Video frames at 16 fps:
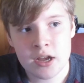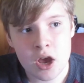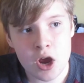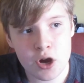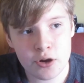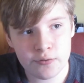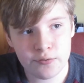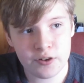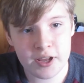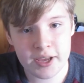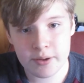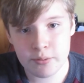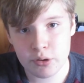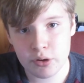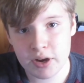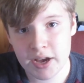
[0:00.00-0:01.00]
Hopefully he
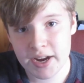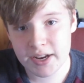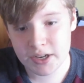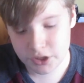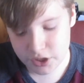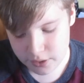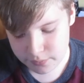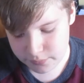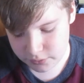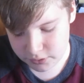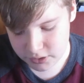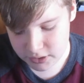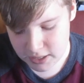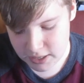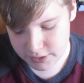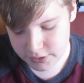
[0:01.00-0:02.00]
will get it at Sheffield
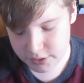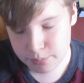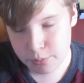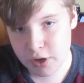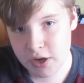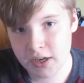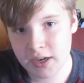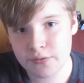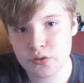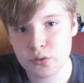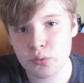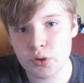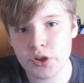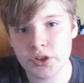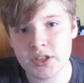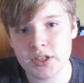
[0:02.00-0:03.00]
United, but he'll have to
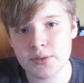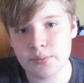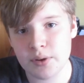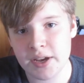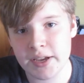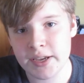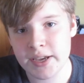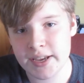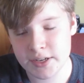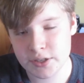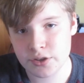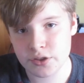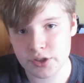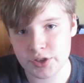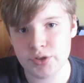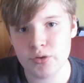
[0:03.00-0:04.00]
work his way
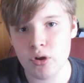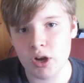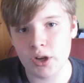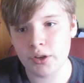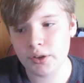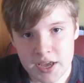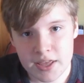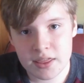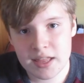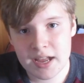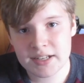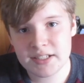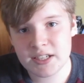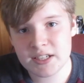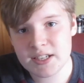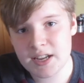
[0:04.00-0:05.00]
into the squad. And
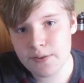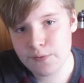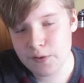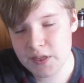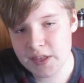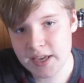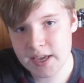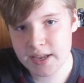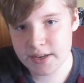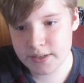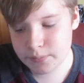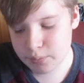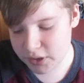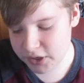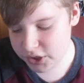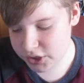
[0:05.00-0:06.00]
that is it for the end,
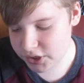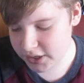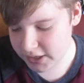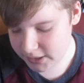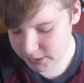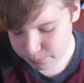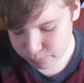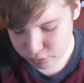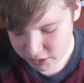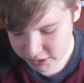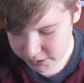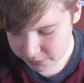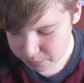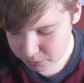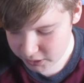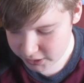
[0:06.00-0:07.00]
which is
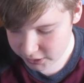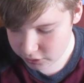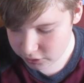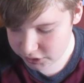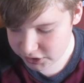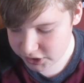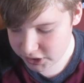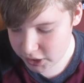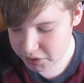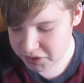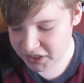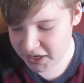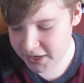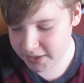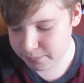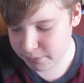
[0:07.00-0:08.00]
pretty good. You know,
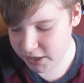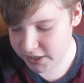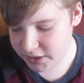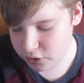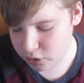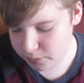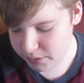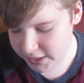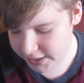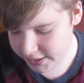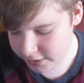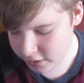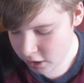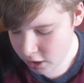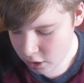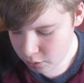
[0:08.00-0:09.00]
10 players coming in.